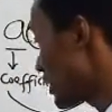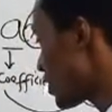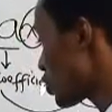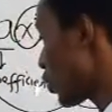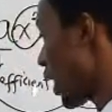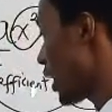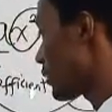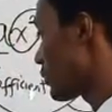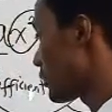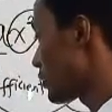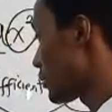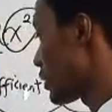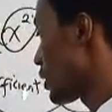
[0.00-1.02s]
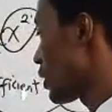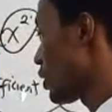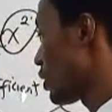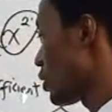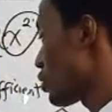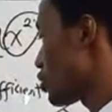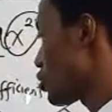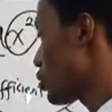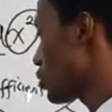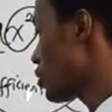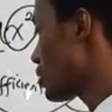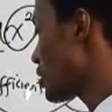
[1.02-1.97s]
this one.
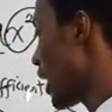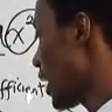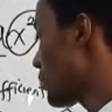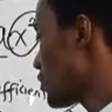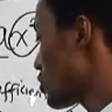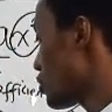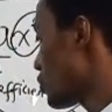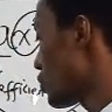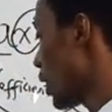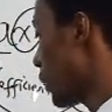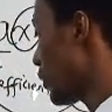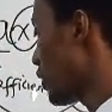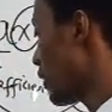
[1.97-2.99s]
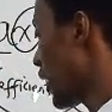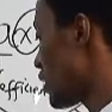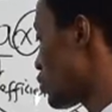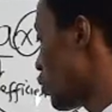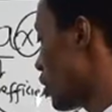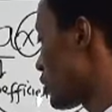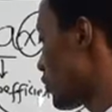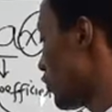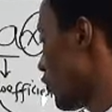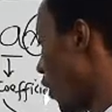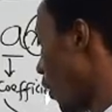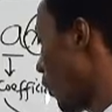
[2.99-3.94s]
2 times 2. I'm going to get what?
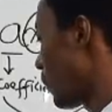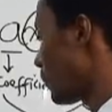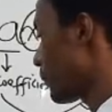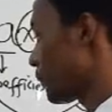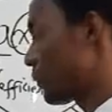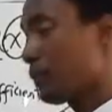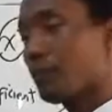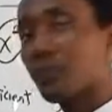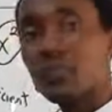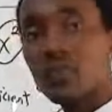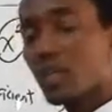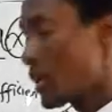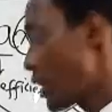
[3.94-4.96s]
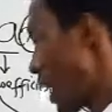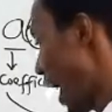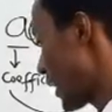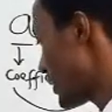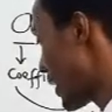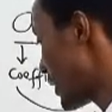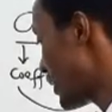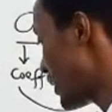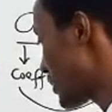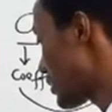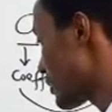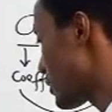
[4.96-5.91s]
4. I take
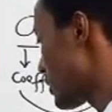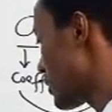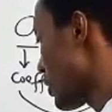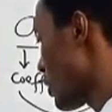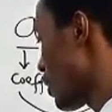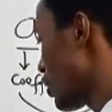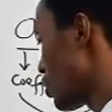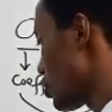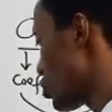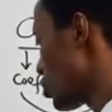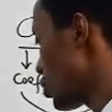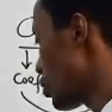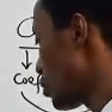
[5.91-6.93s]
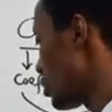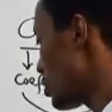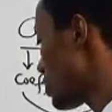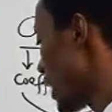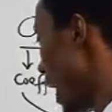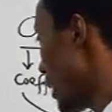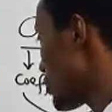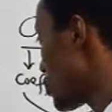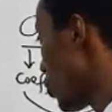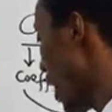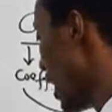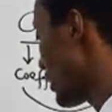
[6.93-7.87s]
this. 2
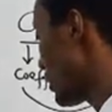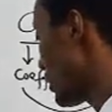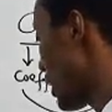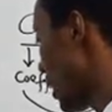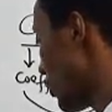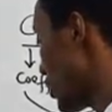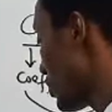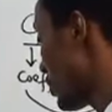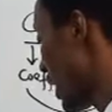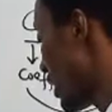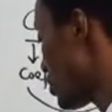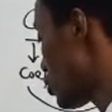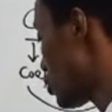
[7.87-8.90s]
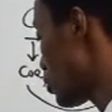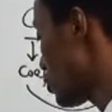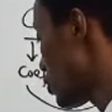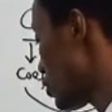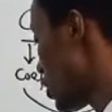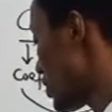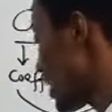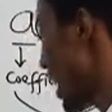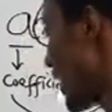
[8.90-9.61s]
times 1. I'm going to get 2. So you see that